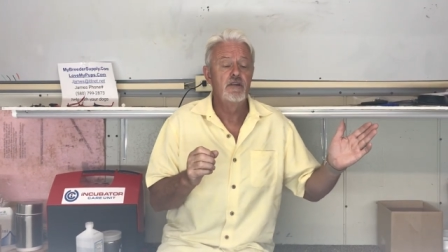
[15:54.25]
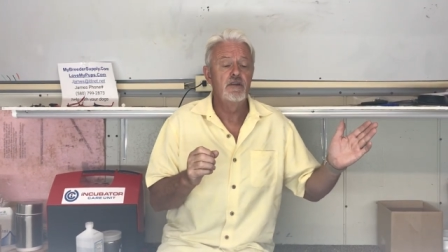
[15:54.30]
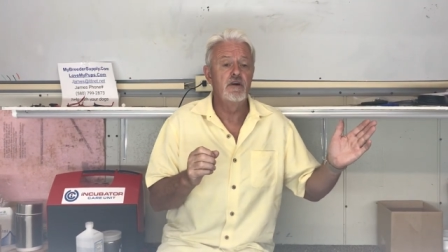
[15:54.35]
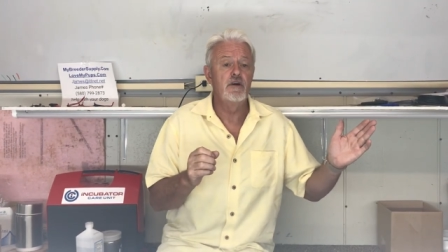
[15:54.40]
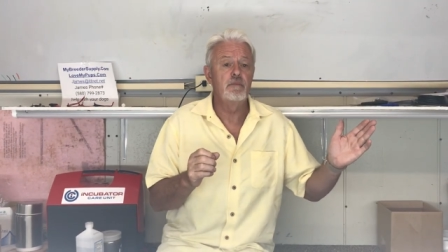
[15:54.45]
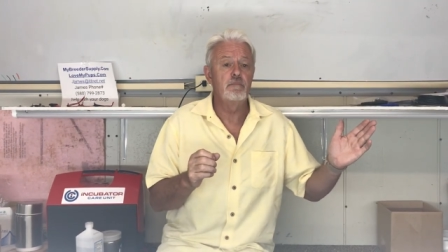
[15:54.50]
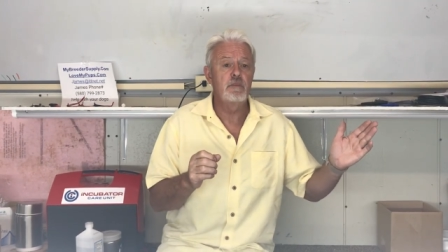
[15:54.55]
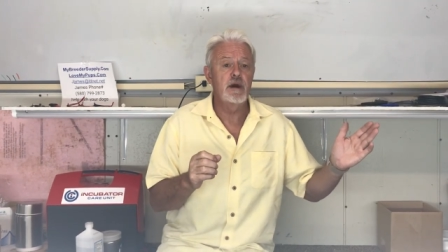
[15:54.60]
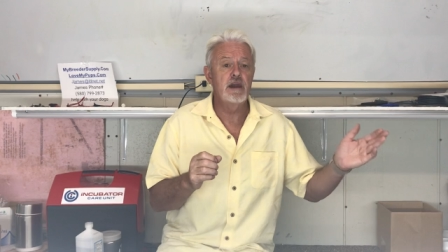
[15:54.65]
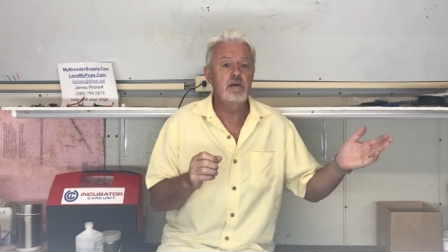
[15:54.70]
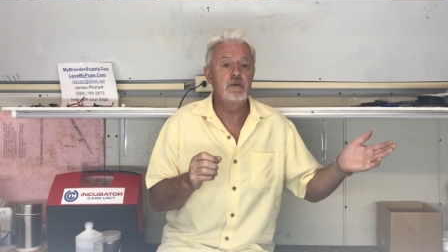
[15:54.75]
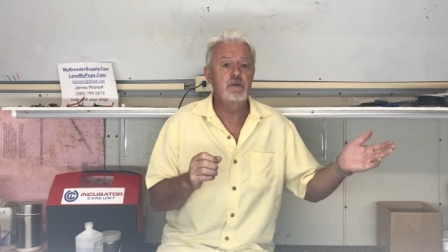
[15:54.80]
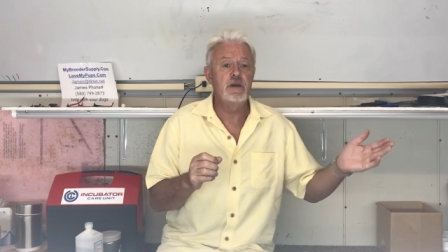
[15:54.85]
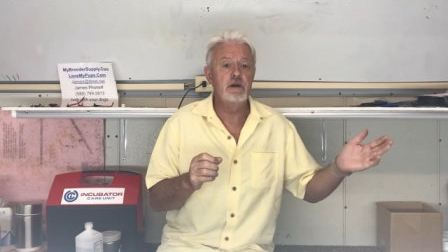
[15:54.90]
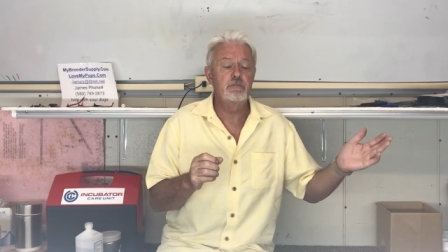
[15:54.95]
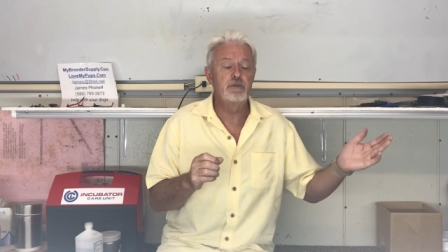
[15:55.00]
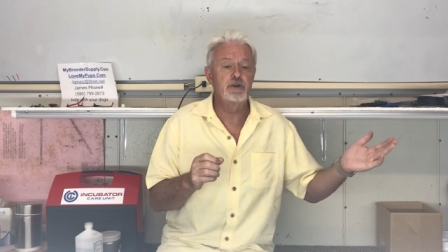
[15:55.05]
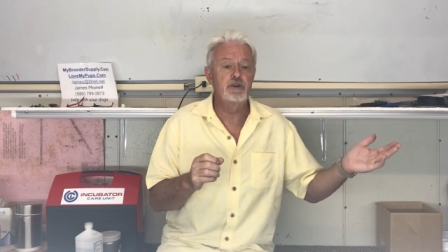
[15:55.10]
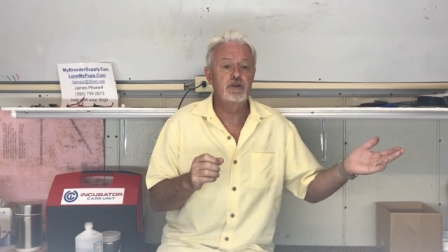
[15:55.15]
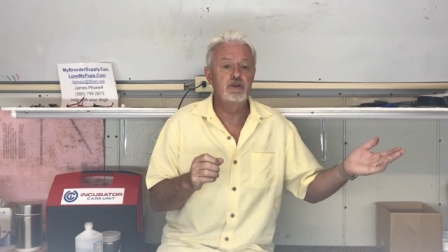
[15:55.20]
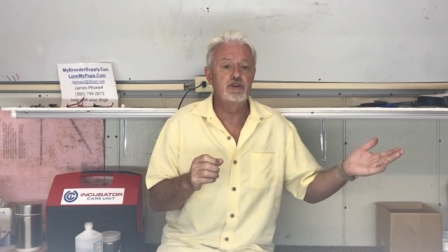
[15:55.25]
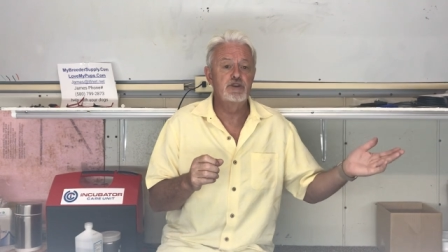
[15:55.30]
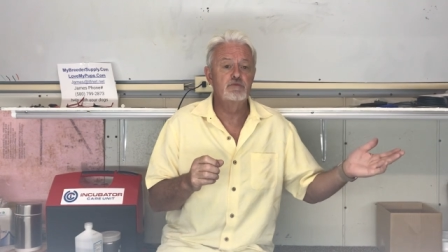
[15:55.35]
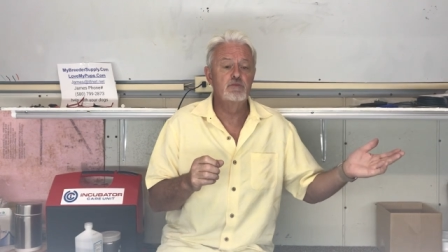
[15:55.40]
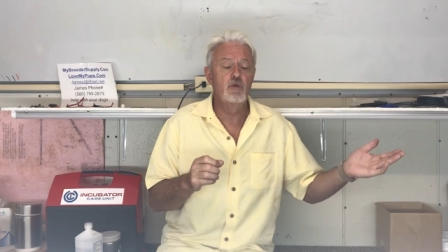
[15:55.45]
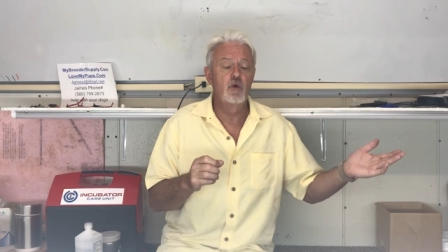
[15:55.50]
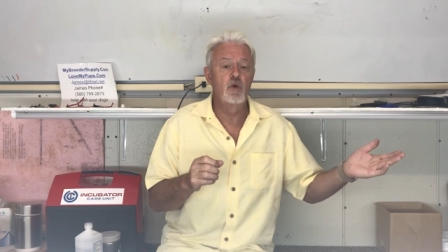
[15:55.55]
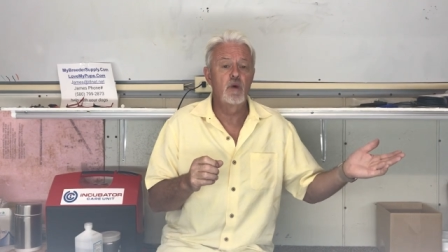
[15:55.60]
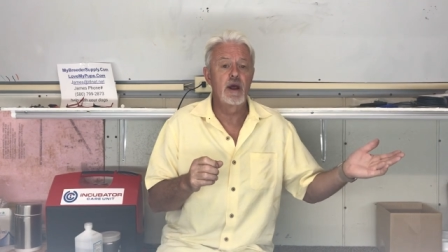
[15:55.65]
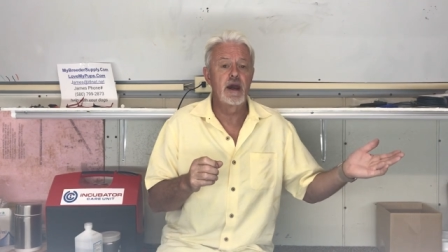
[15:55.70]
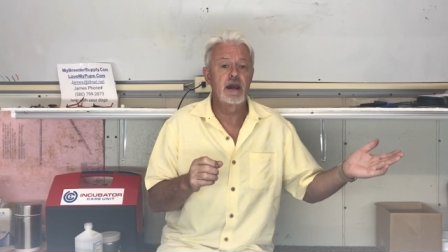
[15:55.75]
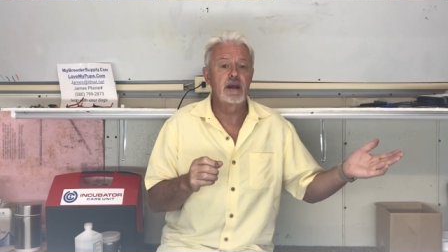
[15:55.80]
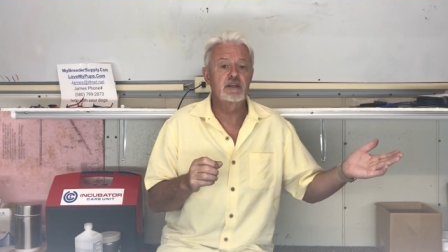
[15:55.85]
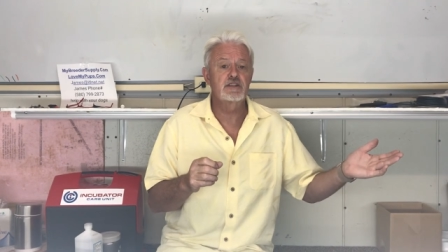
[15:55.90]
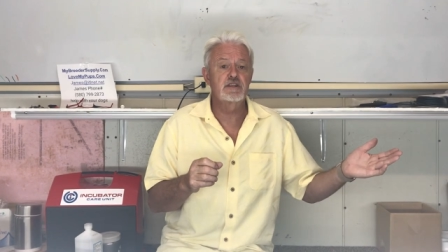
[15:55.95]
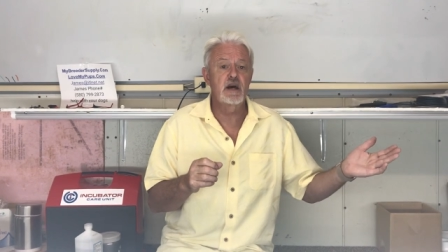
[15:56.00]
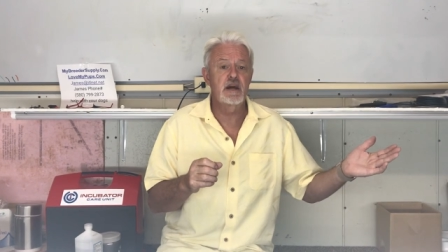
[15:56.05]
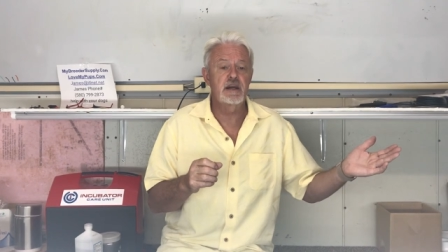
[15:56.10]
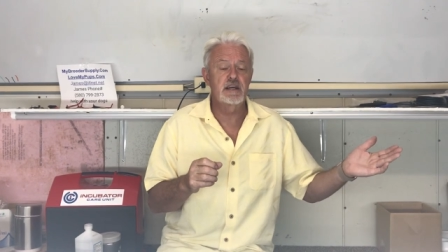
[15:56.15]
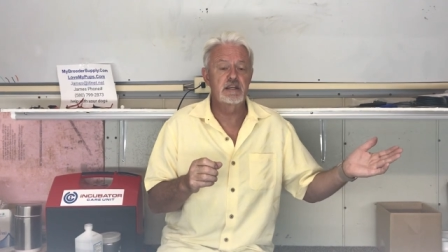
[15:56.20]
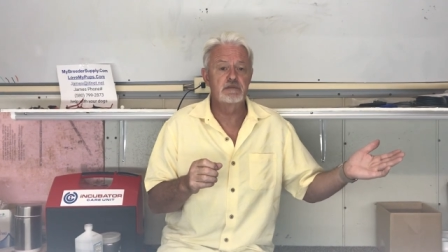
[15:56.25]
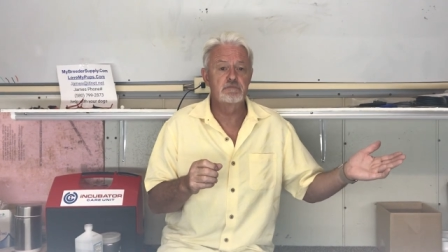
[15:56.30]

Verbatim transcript: that maybe it produces more eggs like